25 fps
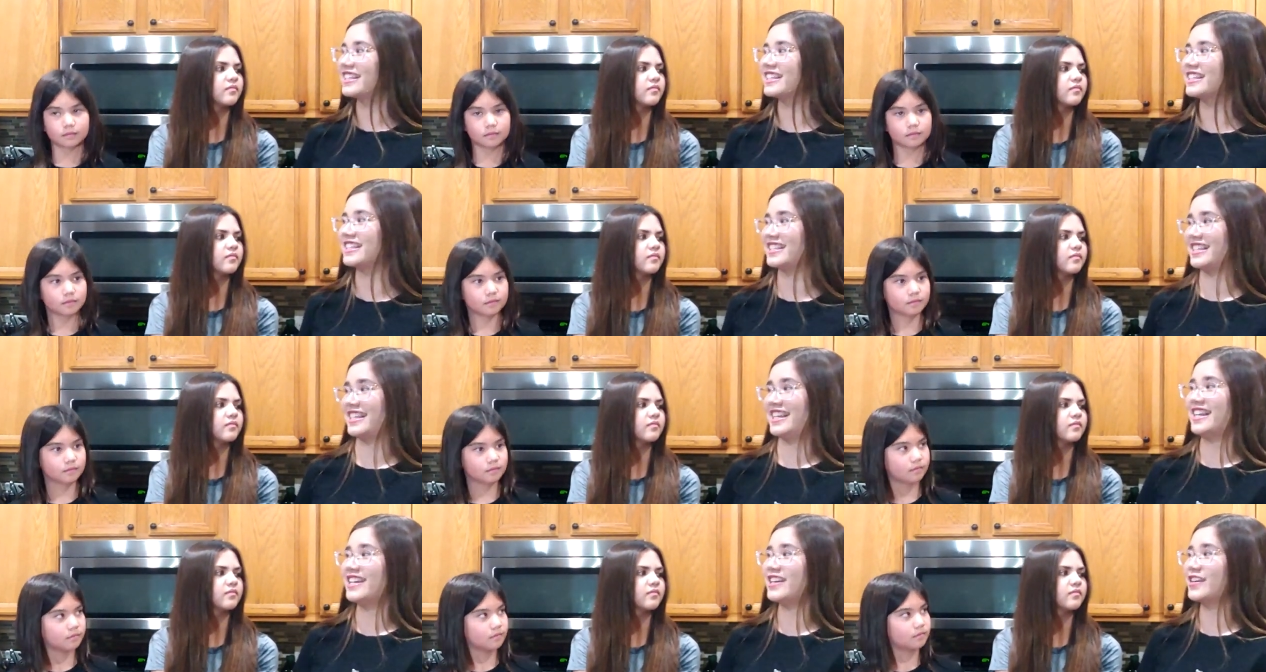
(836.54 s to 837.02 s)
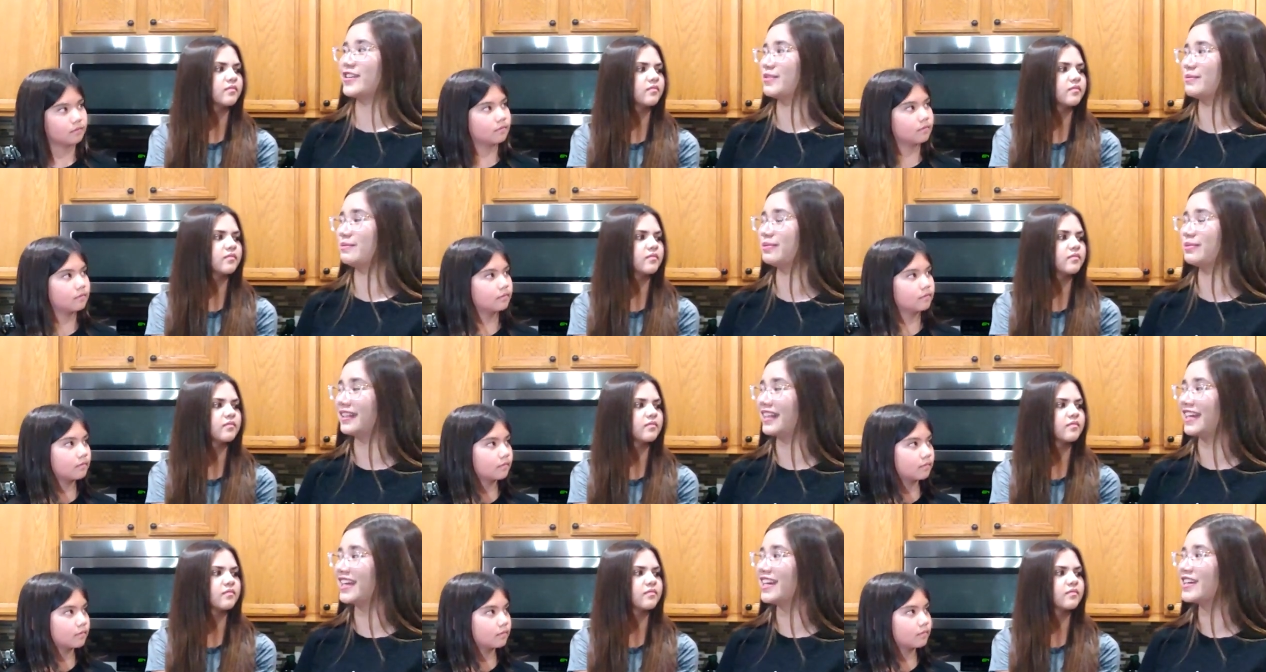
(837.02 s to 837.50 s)

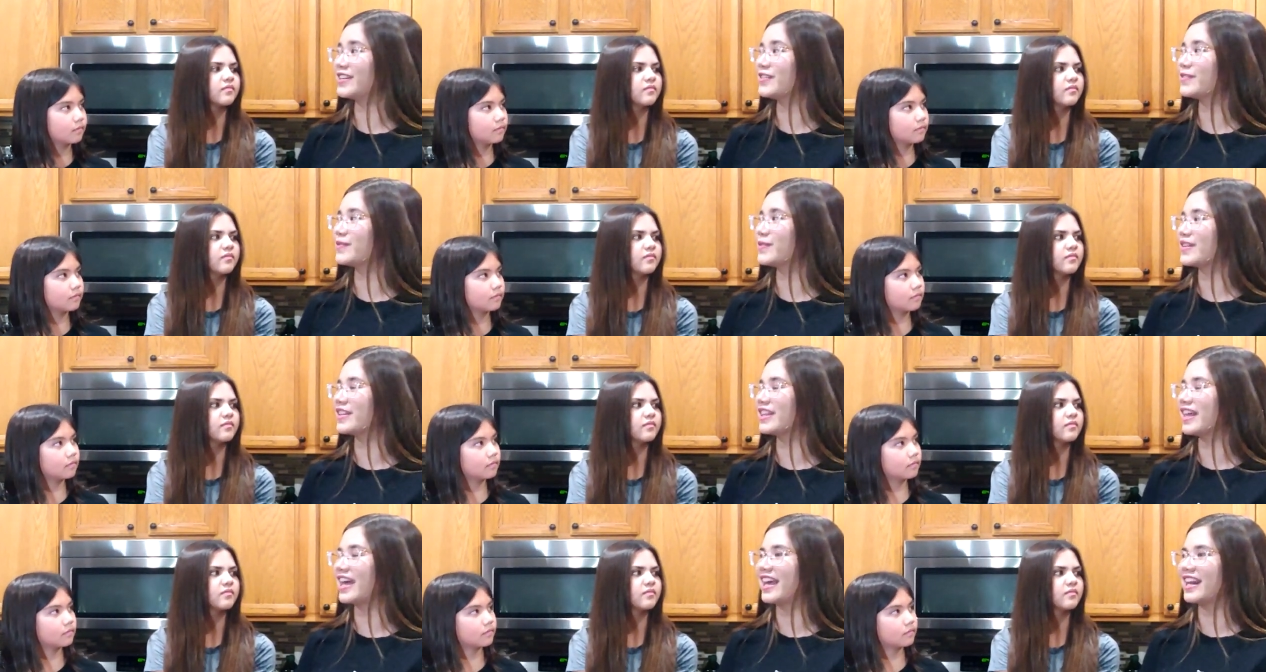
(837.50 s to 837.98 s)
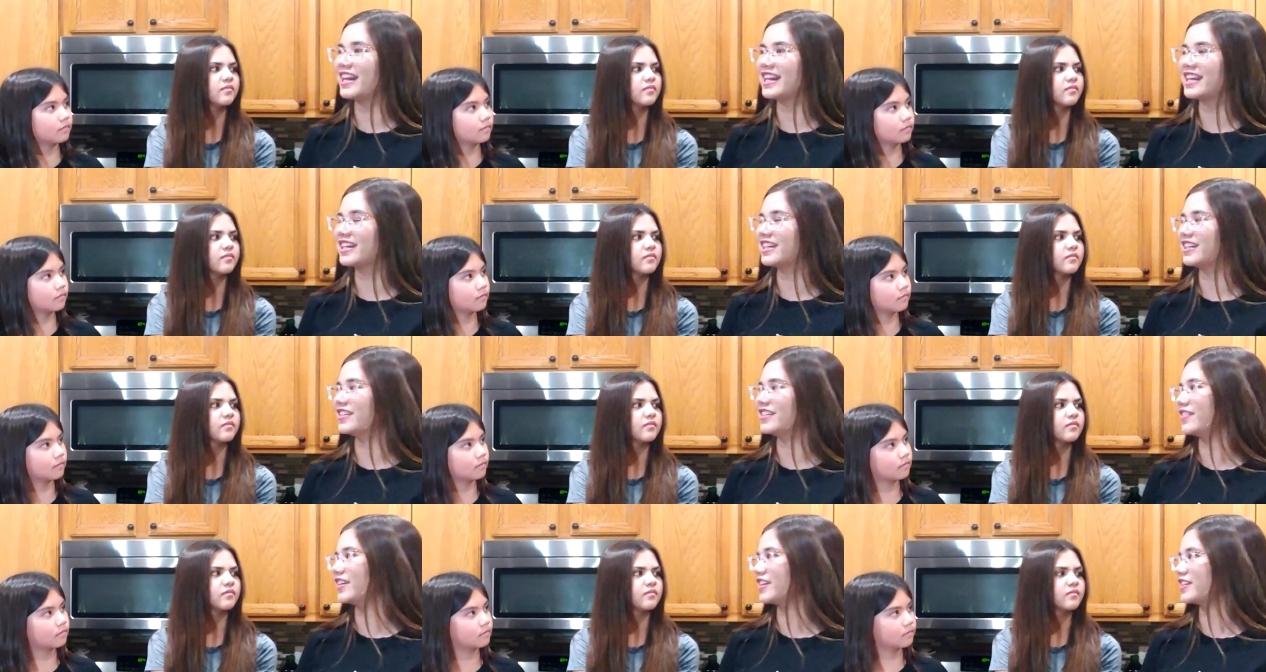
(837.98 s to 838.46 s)
Speaker 1: sing or play it with
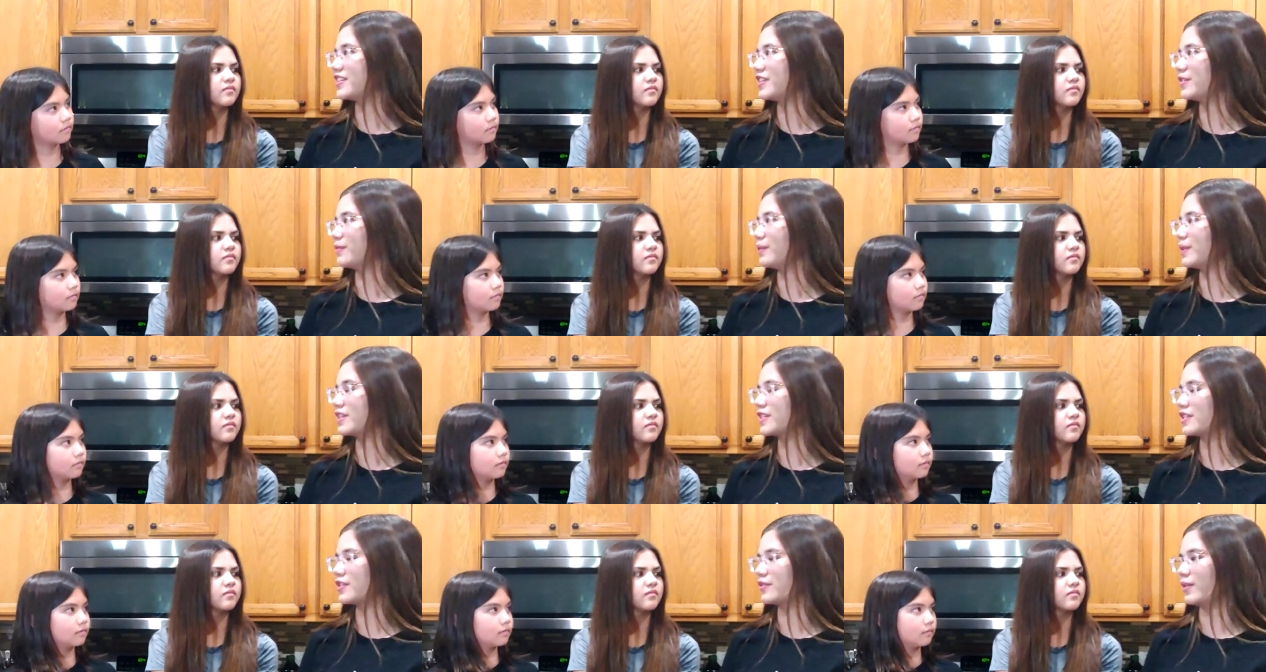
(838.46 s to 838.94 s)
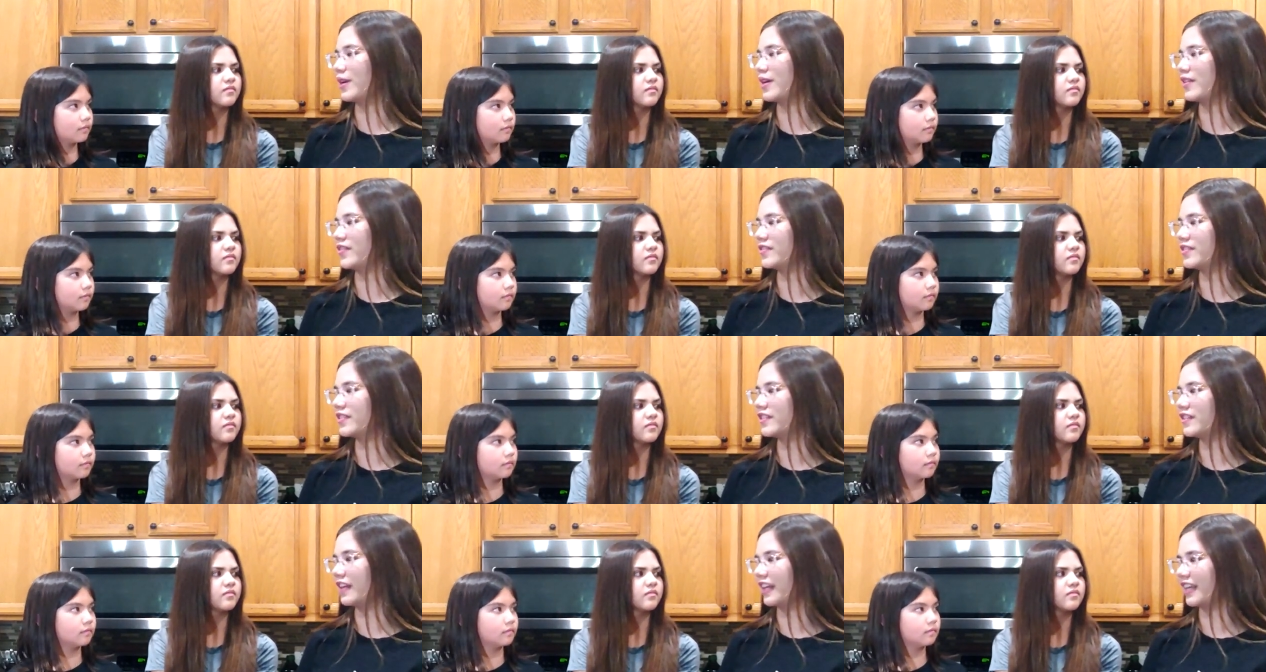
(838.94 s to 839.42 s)
any conviction
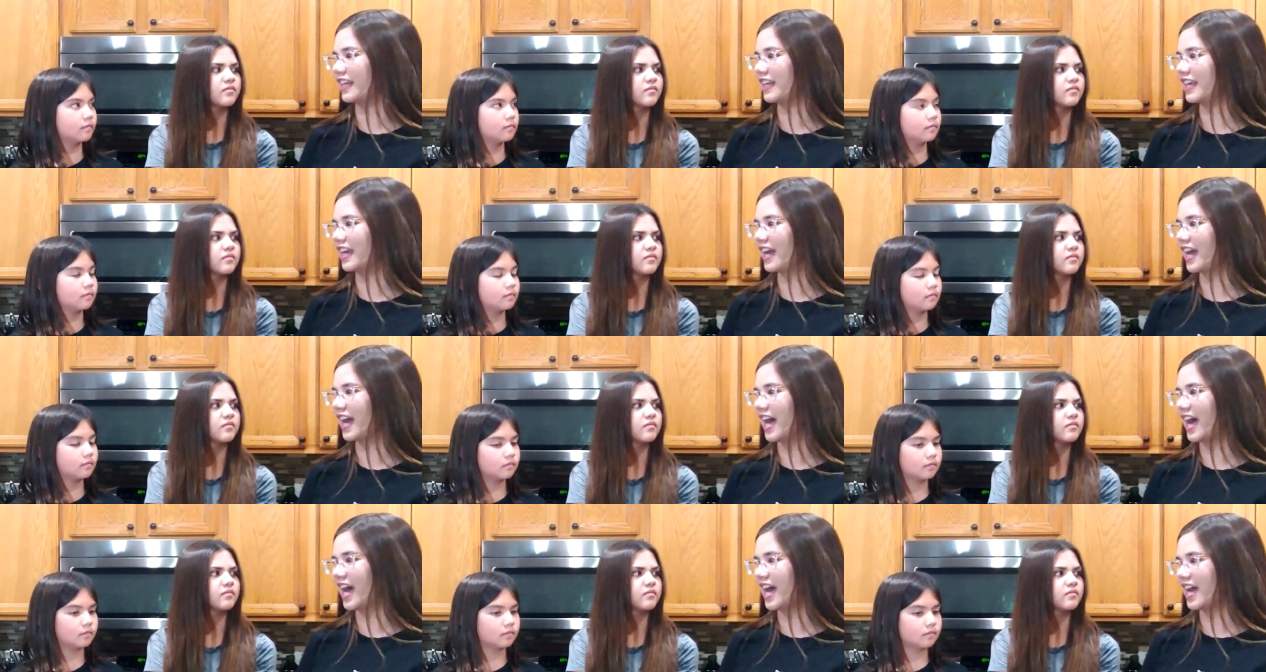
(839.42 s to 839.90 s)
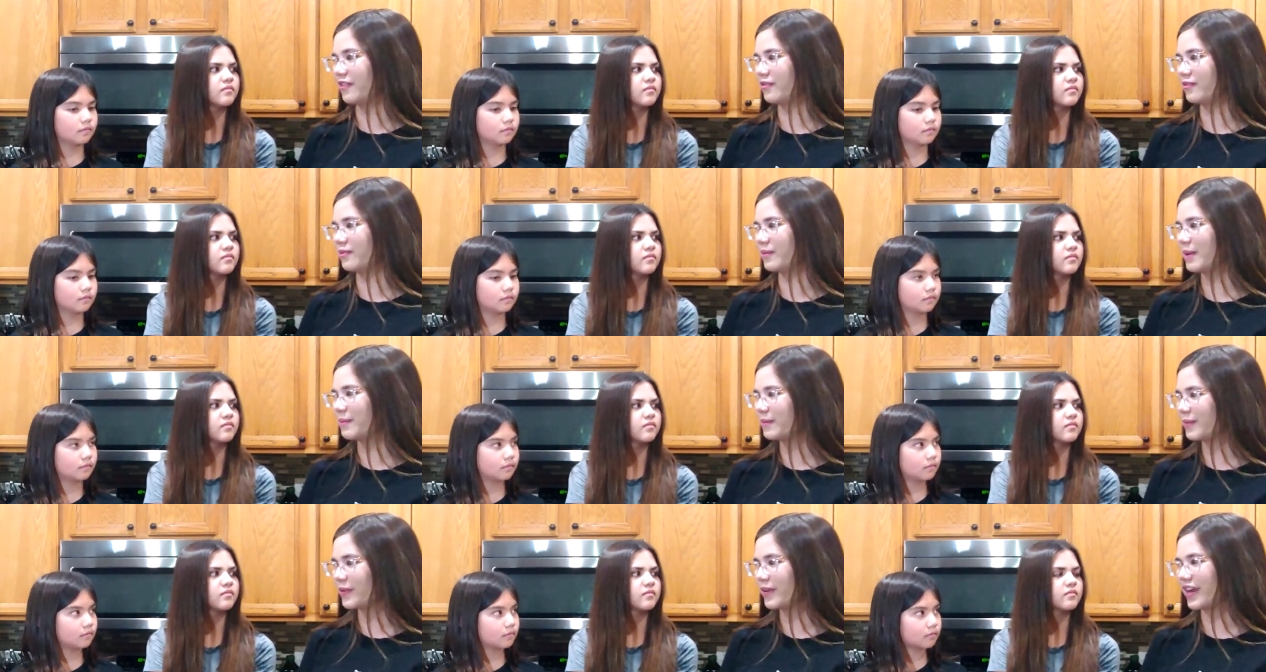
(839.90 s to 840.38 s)
whatsoever. Like,
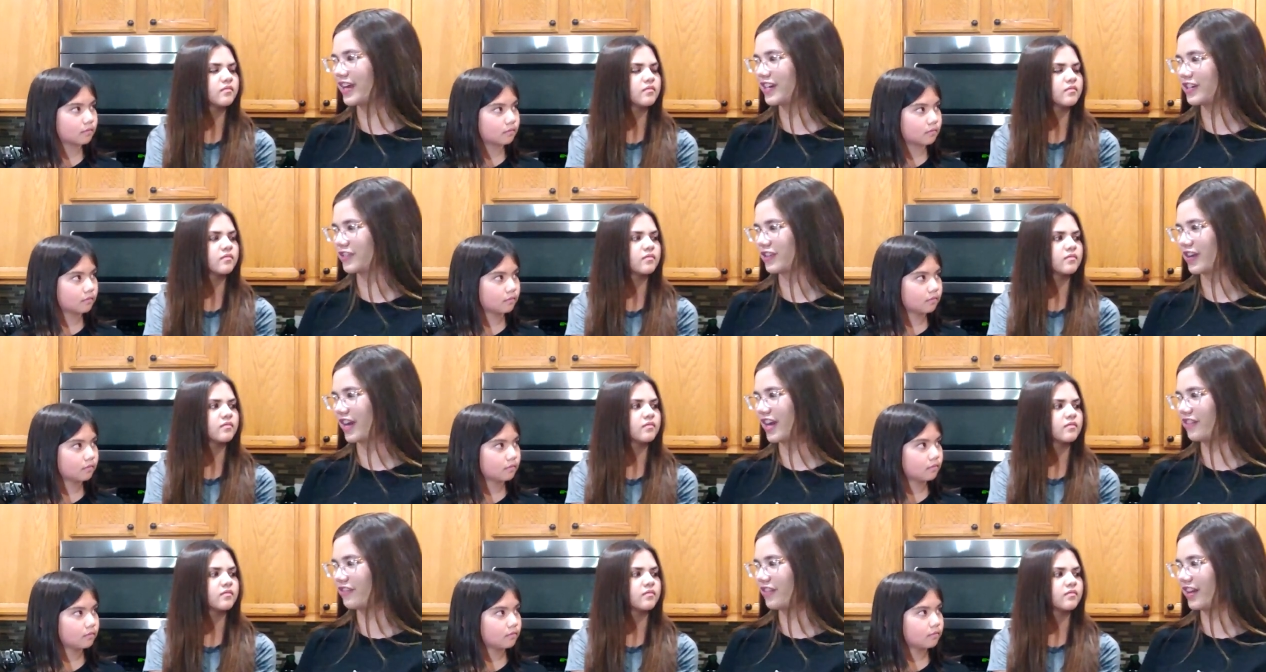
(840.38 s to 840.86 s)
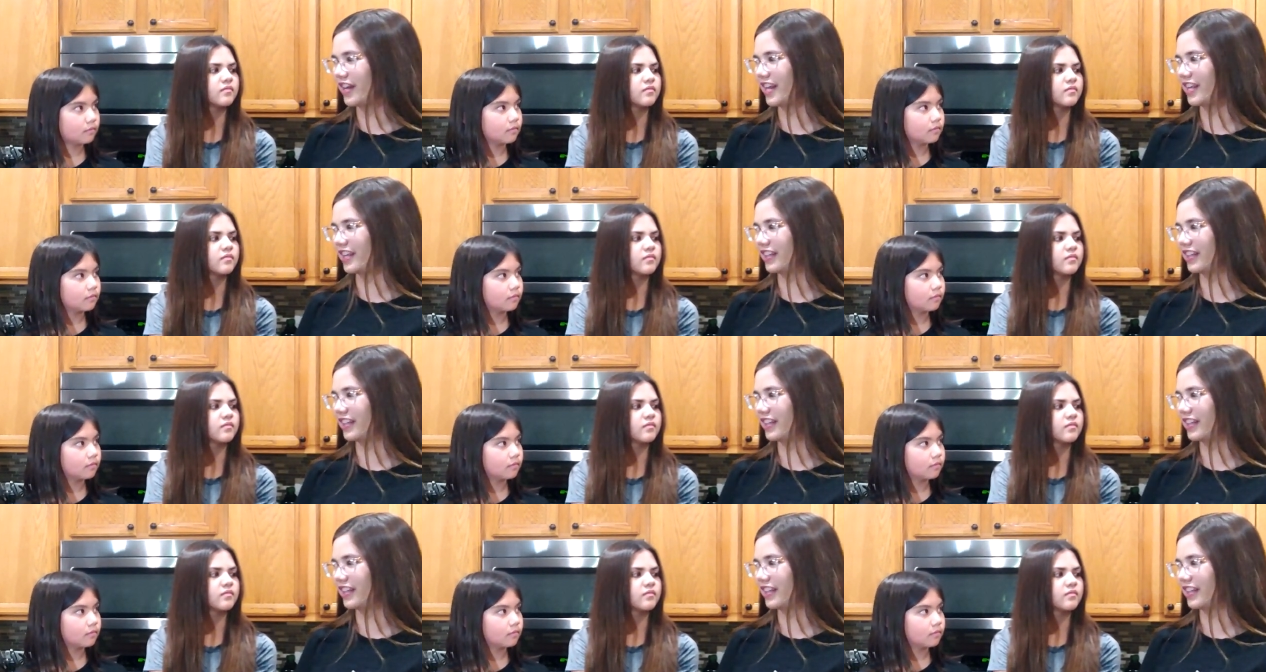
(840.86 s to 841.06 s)
I remember I tried